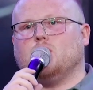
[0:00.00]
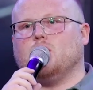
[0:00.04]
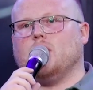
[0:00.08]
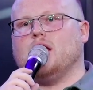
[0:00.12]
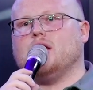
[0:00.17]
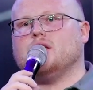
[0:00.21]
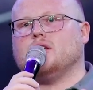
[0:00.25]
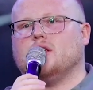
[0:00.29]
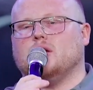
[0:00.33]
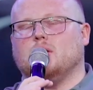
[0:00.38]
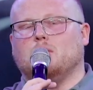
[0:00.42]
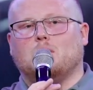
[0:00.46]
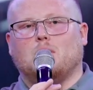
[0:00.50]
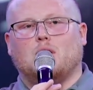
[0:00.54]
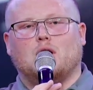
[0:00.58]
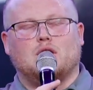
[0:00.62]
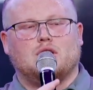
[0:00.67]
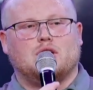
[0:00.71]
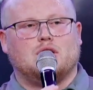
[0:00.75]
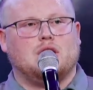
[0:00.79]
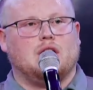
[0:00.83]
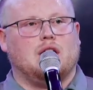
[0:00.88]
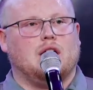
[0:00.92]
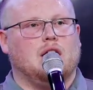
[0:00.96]
grace and
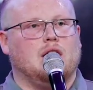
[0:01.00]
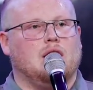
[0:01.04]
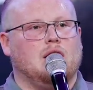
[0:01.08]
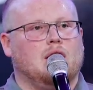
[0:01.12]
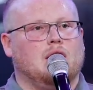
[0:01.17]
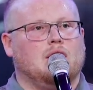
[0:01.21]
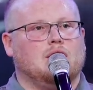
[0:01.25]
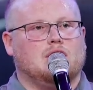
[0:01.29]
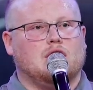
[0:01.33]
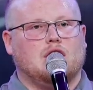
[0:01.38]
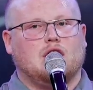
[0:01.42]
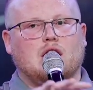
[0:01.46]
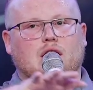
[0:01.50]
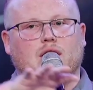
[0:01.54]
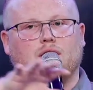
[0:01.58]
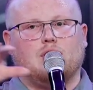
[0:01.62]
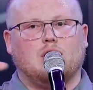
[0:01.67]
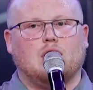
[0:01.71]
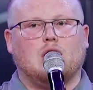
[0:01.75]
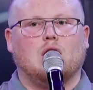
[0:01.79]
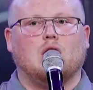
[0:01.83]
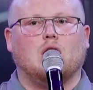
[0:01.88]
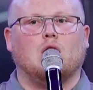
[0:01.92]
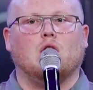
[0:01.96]
mercy to
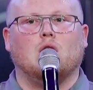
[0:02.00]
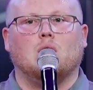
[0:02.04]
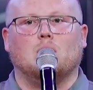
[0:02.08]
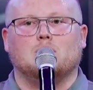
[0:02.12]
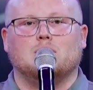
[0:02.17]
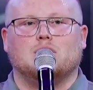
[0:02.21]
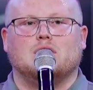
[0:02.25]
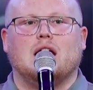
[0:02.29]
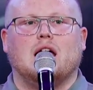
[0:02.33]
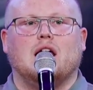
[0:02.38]
cover our homes?